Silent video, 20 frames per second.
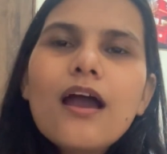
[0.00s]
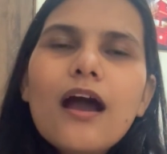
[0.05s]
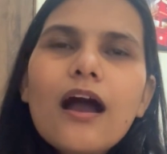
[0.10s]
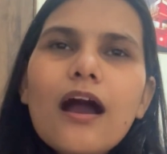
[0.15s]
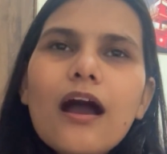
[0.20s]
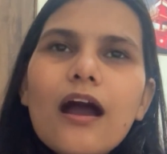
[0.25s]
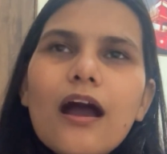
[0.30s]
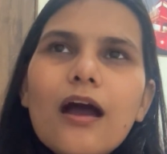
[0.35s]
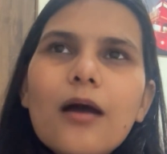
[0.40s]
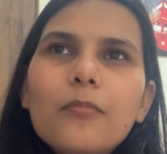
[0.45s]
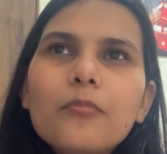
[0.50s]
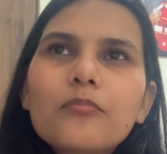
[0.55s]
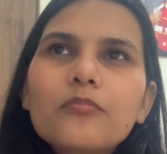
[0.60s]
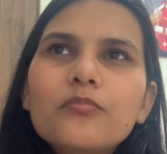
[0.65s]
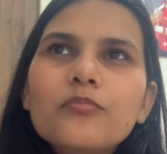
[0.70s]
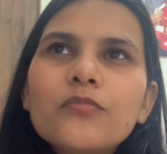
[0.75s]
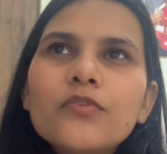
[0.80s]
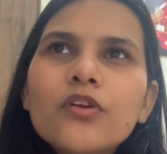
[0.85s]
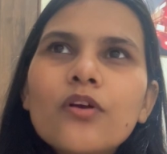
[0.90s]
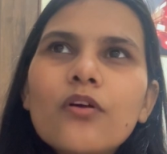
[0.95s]

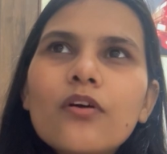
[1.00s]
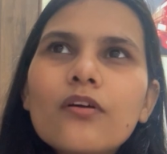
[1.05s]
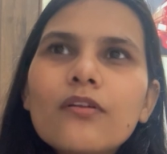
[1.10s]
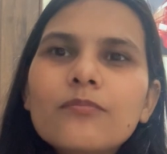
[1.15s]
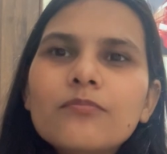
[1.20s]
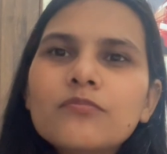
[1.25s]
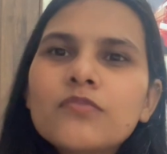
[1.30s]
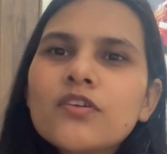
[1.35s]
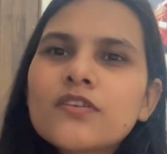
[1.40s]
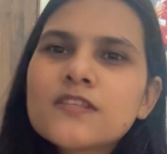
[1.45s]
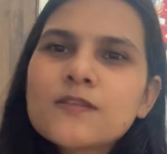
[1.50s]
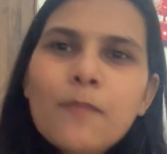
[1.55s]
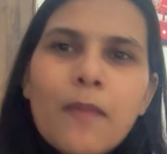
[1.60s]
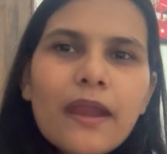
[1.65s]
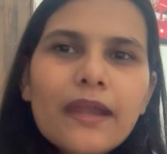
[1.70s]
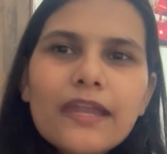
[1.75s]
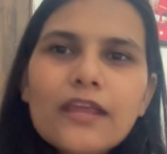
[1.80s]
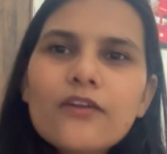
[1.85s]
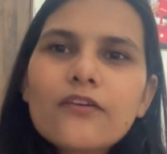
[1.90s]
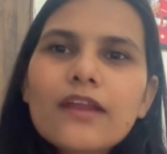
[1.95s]
or
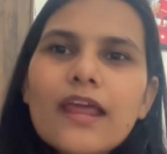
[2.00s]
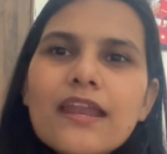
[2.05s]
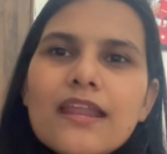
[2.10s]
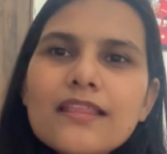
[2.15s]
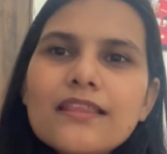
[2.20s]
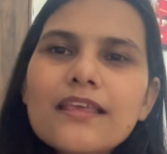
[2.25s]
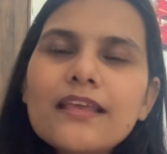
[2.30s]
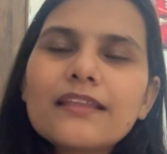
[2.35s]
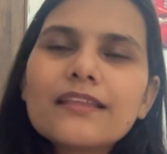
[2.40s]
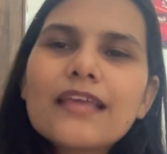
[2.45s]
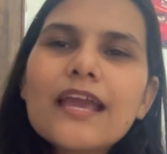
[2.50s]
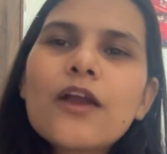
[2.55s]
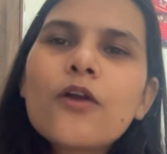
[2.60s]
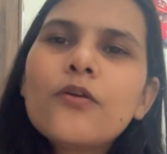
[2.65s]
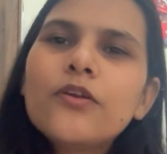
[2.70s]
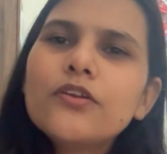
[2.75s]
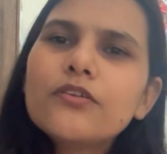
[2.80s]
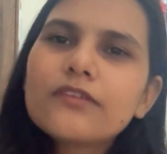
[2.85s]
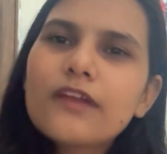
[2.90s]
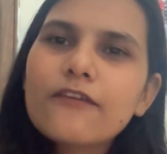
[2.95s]
cosmetic or anything, they are
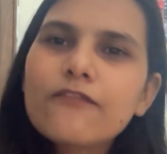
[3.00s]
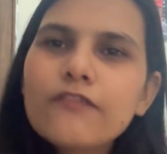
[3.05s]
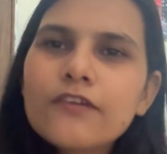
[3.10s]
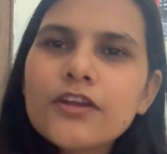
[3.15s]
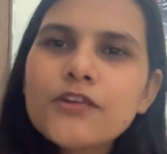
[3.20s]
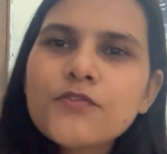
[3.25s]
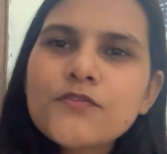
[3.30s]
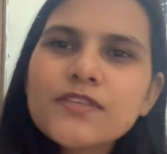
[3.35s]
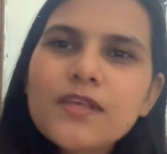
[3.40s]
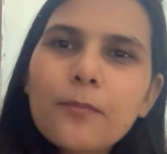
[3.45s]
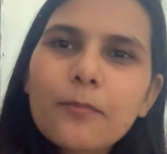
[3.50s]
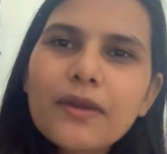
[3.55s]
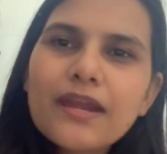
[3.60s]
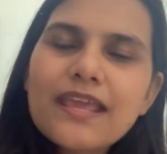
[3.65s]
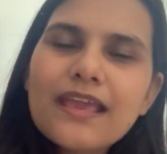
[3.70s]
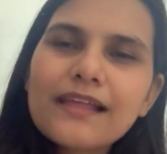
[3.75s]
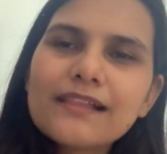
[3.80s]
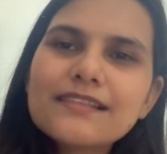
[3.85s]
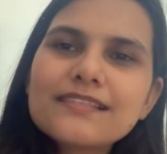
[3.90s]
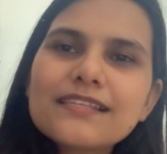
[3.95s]
going to refer it to
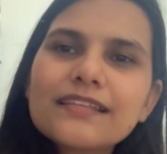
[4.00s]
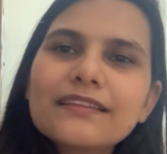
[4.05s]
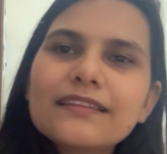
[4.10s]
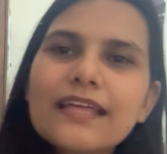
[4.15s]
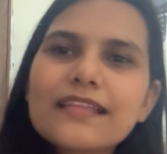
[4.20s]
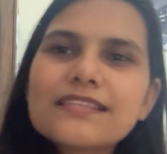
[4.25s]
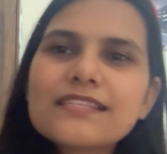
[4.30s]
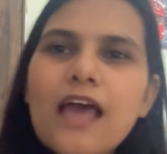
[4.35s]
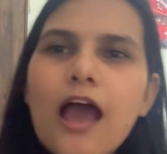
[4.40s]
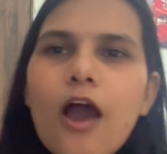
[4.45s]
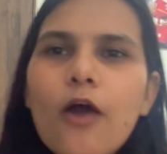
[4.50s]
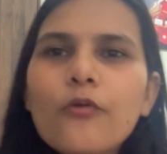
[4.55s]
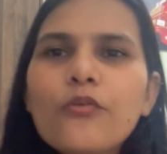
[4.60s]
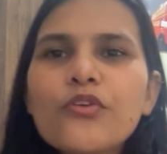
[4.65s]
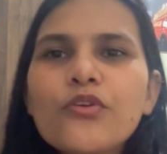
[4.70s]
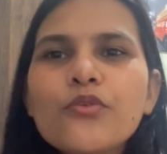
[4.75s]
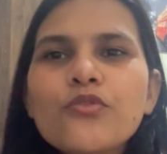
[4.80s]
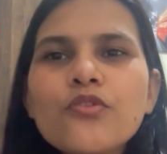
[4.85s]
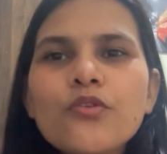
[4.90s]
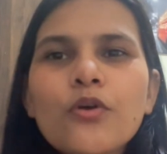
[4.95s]
somebody else, and that's how
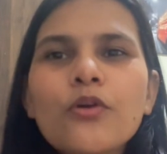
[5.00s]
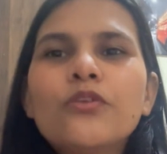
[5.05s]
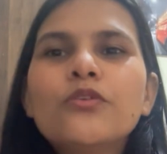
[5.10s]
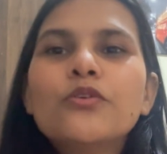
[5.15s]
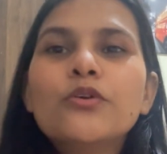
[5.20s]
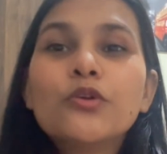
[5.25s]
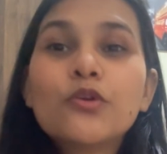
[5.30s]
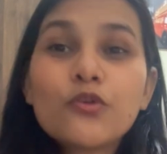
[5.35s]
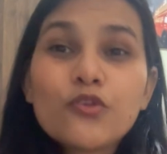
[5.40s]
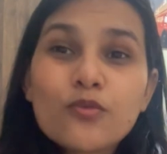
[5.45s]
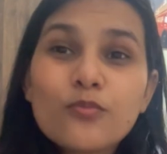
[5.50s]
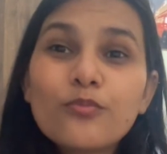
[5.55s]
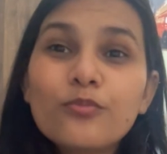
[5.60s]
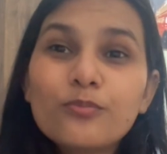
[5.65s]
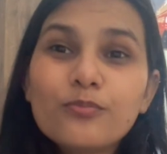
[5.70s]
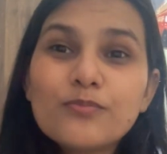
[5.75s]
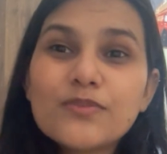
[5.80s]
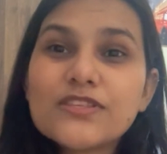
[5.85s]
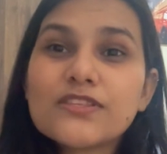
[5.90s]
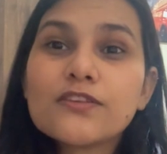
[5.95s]
you're going to grow your
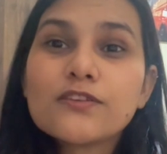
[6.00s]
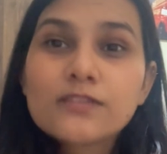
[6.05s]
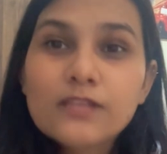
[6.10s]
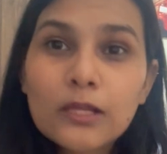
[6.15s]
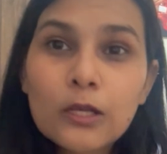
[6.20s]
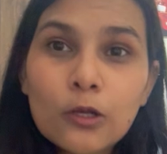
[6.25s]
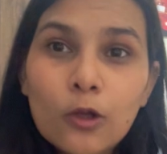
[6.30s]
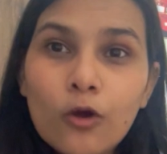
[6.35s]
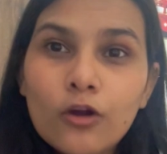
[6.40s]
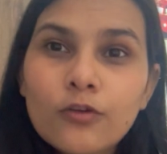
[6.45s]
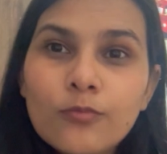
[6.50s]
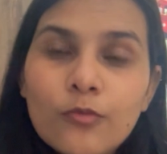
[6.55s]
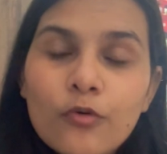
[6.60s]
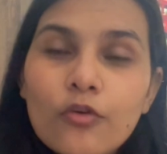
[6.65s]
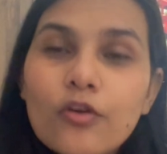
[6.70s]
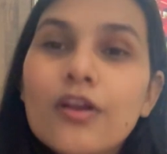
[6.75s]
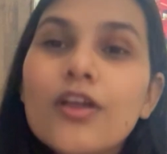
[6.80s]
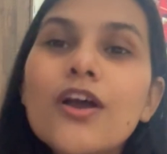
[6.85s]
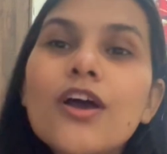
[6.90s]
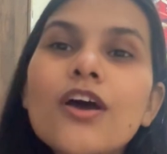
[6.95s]
business a lot more.